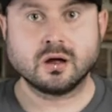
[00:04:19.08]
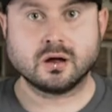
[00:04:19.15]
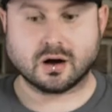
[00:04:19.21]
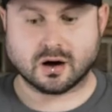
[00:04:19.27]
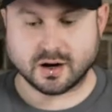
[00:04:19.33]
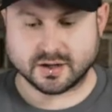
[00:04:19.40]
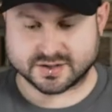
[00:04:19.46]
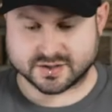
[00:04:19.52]

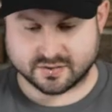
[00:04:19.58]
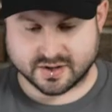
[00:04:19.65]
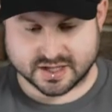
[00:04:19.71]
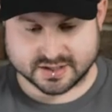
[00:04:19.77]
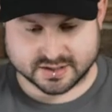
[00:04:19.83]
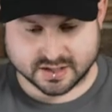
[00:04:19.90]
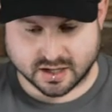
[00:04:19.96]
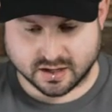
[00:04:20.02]
All right, so
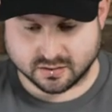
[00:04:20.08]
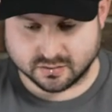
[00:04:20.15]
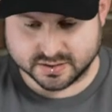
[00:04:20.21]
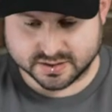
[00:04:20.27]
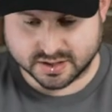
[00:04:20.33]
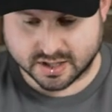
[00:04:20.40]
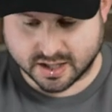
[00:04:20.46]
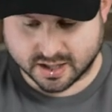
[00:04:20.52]
that's the
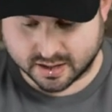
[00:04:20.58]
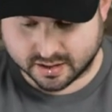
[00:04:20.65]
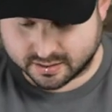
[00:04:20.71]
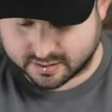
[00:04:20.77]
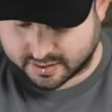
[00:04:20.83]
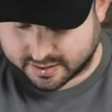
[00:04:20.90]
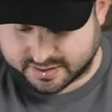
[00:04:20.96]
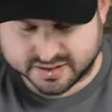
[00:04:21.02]
house. Uh,
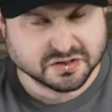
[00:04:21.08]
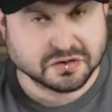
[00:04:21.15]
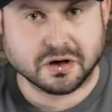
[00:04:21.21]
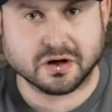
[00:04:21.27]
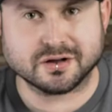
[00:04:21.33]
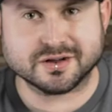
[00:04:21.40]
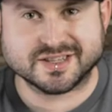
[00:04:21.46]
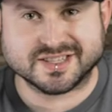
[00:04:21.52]
I guess you
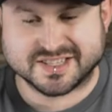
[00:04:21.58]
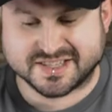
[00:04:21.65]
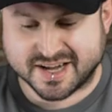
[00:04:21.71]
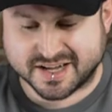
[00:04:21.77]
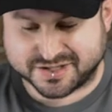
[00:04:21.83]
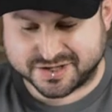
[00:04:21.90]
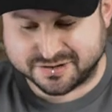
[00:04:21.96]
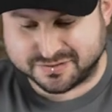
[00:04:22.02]
call it a
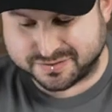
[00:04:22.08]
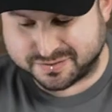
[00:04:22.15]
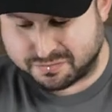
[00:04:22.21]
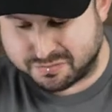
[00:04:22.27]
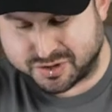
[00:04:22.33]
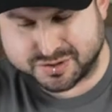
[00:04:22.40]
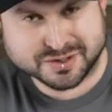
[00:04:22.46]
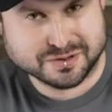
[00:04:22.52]
statue,
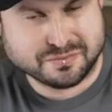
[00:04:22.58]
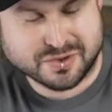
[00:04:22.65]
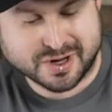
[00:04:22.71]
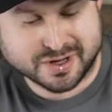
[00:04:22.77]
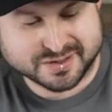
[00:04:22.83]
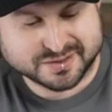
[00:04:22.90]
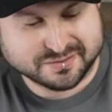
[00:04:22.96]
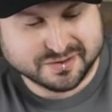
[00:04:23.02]
music
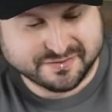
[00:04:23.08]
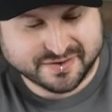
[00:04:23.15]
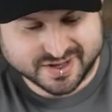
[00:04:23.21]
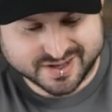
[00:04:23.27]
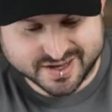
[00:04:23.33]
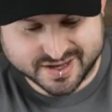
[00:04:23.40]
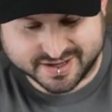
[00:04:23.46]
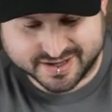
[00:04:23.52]
box, whatever you
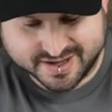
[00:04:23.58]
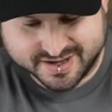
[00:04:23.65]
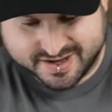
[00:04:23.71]
like.